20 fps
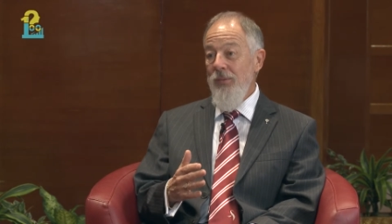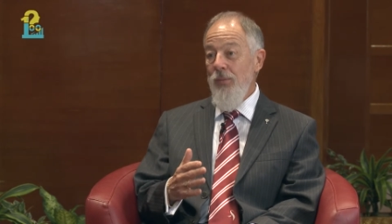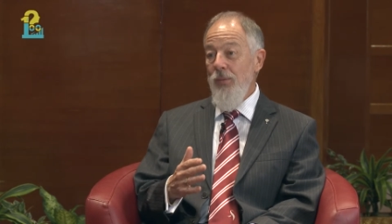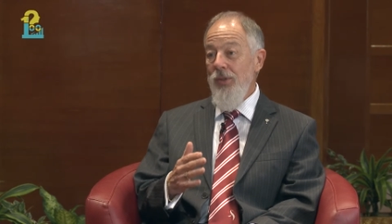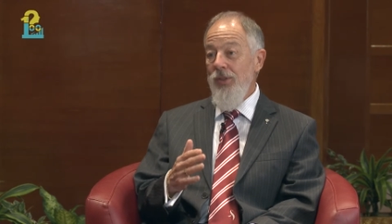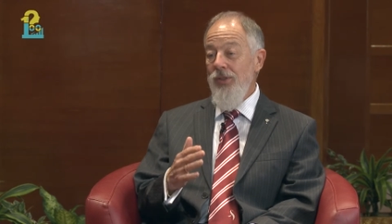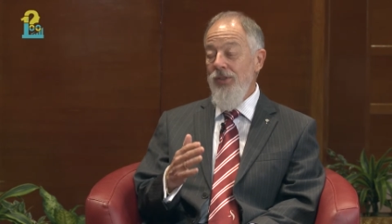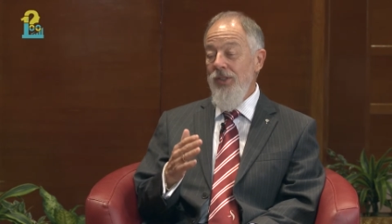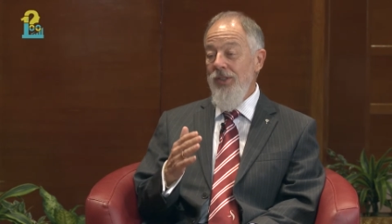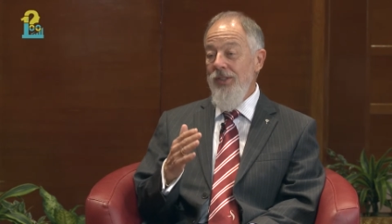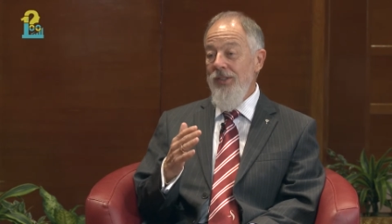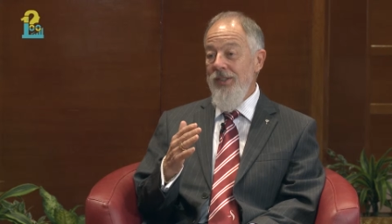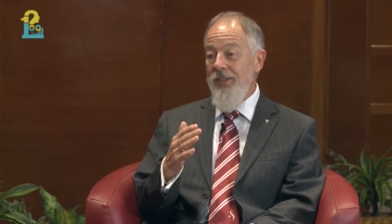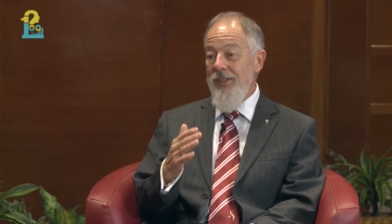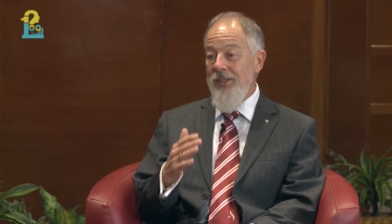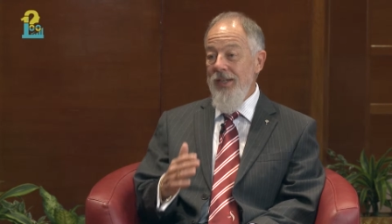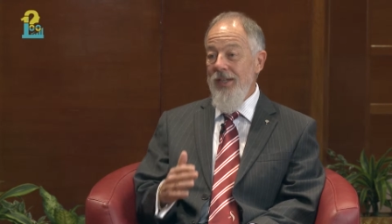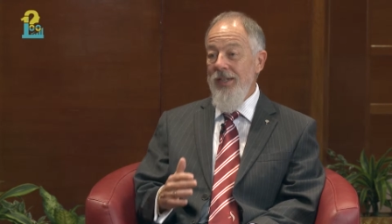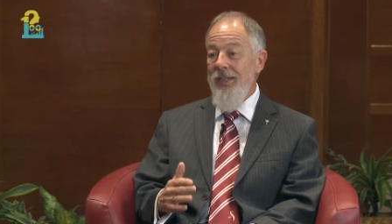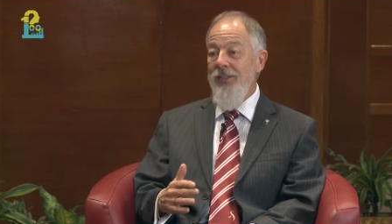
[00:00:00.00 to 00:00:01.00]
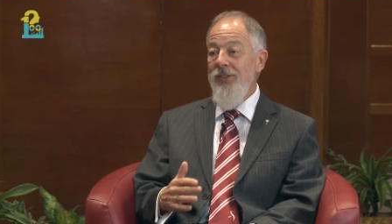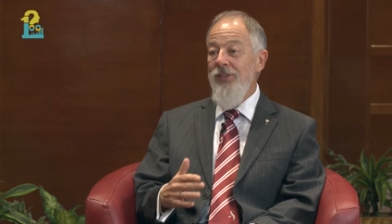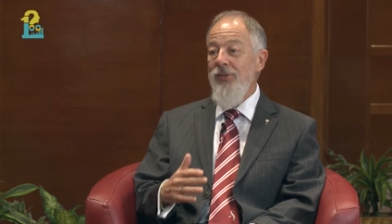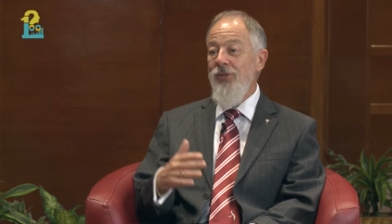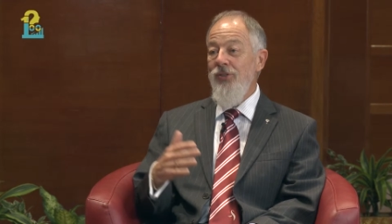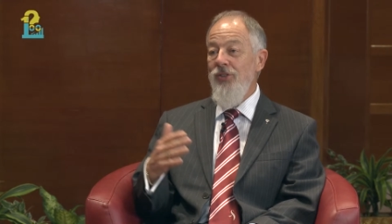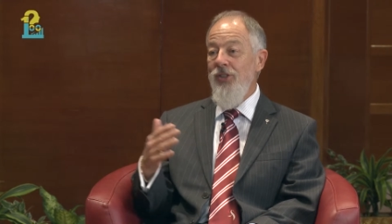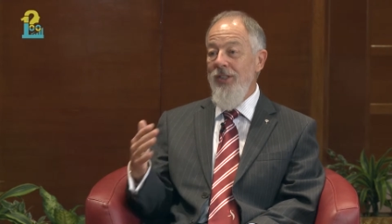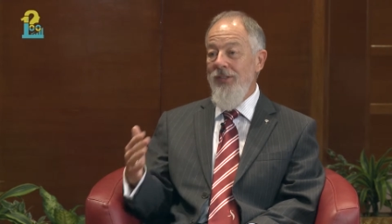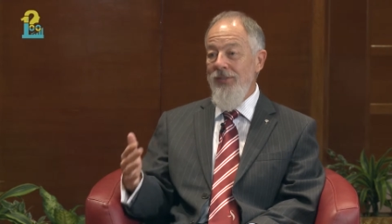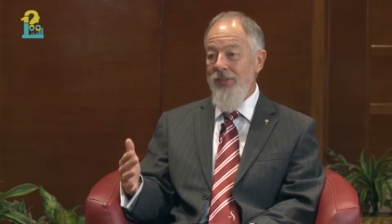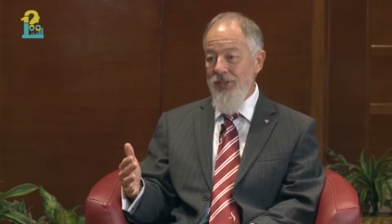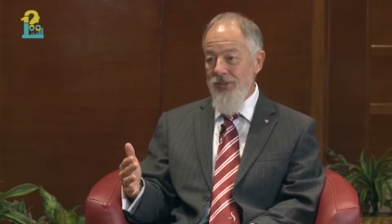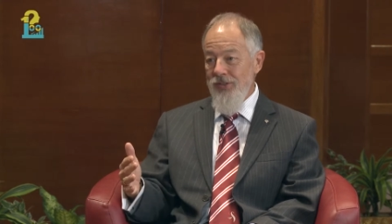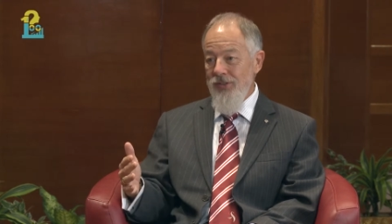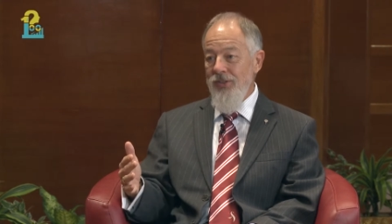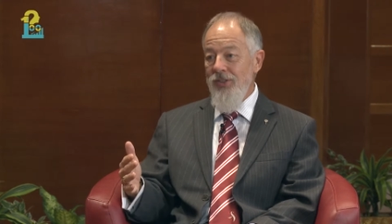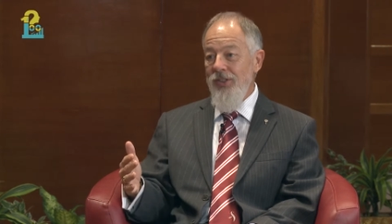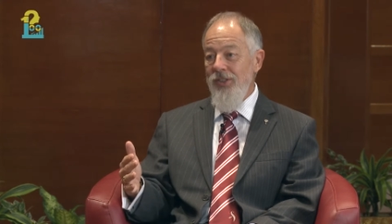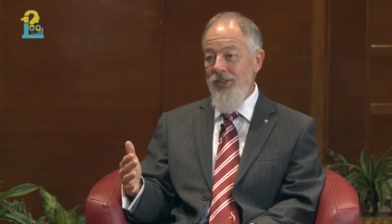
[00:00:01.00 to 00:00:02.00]
which is designed to achieve its
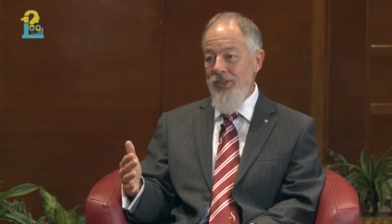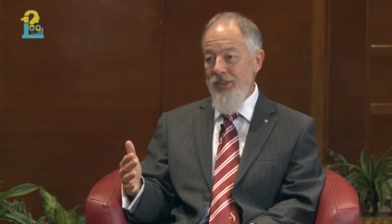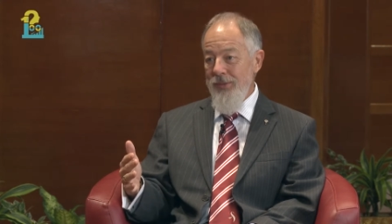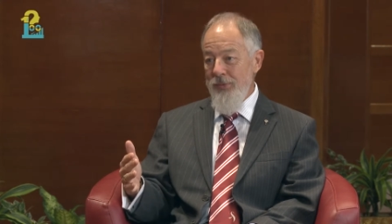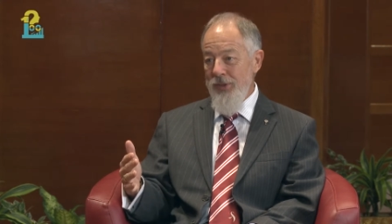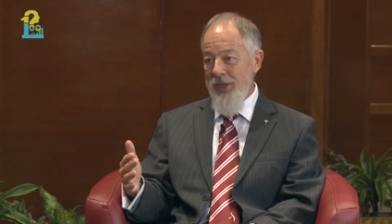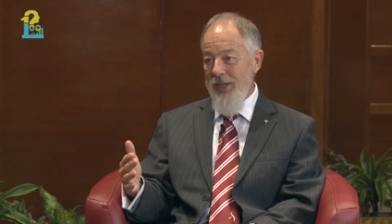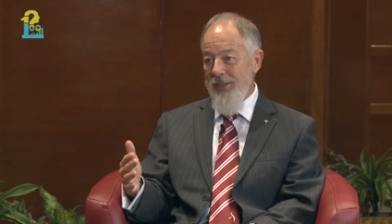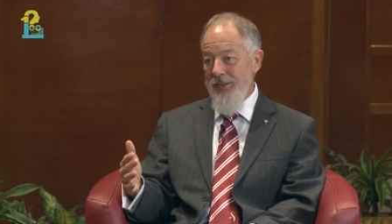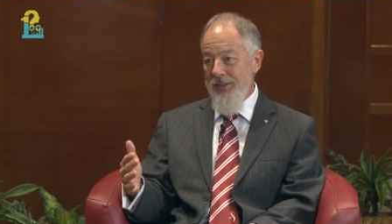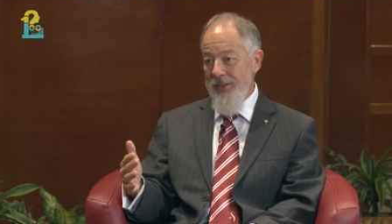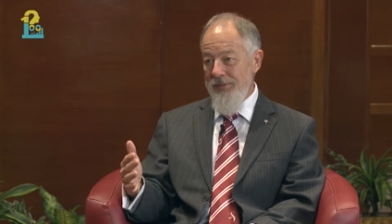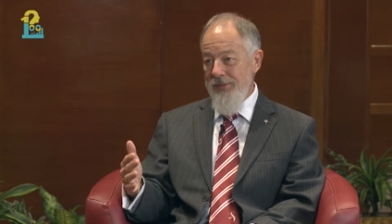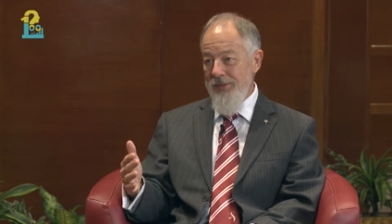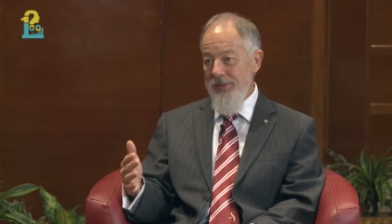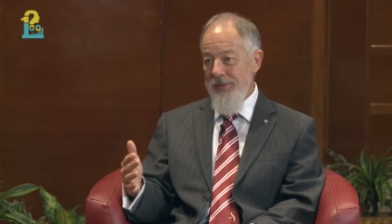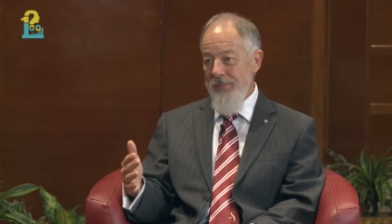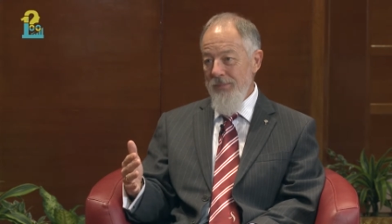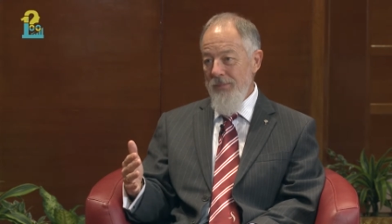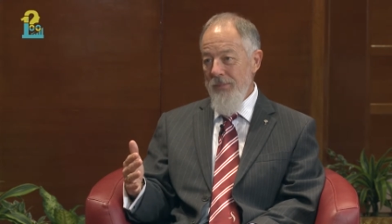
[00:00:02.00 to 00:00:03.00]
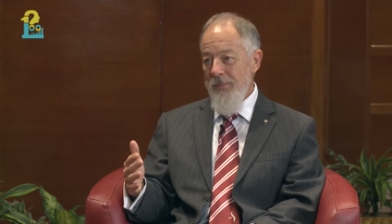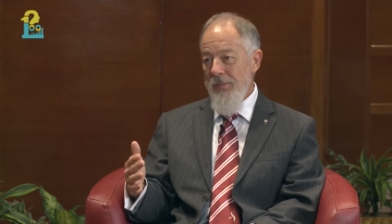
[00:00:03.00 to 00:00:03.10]
strategic objectives.